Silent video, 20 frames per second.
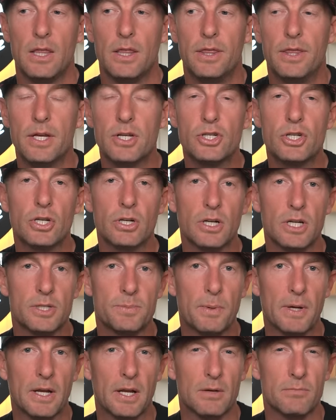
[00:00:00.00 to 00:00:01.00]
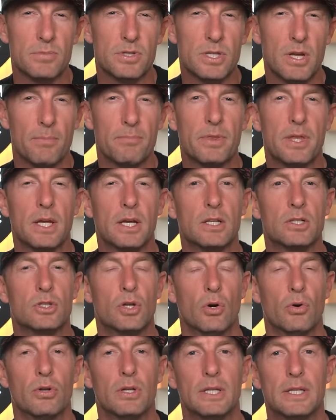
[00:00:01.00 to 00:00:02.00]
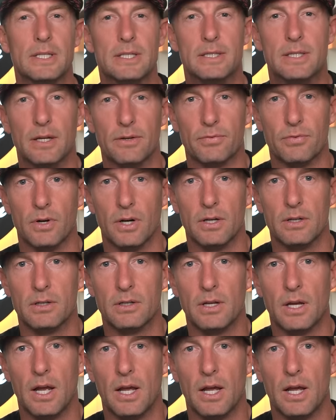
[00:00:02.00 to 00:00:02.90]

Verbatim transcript: This year it's become something totally different.